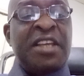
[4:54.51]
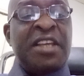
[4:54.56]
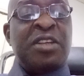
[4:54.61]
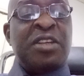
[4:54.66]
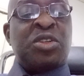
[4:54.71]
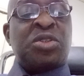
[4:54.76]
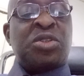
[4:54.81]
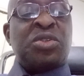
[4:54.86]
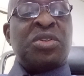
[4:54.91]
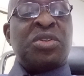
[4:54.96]

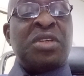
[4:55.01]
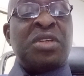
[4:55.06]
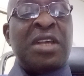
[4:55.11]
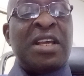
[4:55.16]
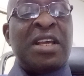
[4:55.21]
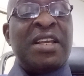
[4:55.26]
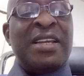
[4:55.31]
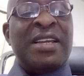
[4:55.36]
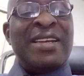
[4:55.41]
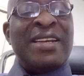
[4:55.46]

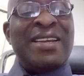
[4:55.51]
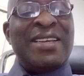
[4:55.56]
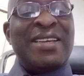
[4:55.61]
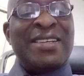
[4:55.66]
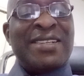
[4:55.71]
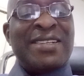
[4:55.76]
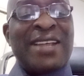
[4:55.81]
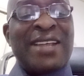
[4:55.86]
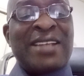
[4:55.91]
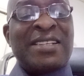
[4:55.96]

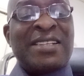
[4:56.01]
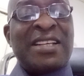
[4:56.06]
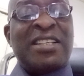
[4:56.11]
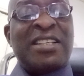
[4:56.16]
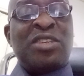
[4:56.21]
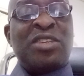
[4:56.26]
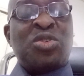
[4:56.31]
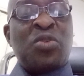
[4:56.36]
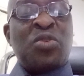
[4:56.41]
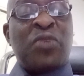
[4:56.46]
its asset
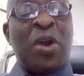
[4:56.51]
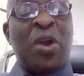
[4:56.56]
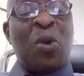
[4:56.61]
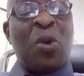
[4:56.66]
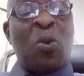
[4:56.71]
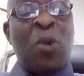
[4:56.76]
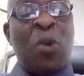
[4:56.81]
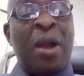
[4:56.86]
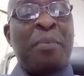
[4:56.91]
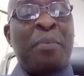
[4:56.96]
is
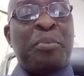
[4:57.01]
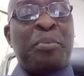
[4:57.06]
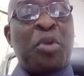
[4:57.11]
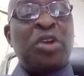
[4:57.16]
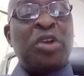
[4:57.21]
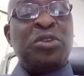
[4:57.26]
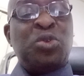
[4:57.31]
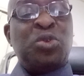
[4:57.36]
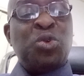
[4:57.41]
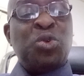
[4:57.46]
over
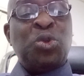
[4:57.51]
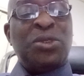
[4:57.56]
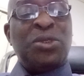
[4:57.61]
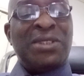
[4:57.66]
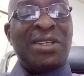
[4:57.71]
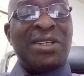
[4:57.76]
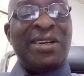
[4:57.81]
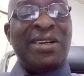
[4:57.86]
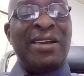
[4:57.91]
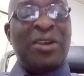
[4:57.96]

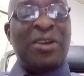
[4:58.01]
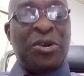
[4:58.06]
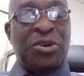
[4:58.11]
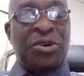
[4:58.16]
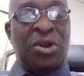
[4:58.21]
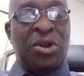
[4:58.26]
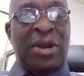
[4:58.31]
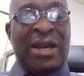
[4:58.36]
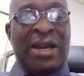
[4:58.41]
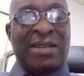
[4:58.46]
$1.2 trillion.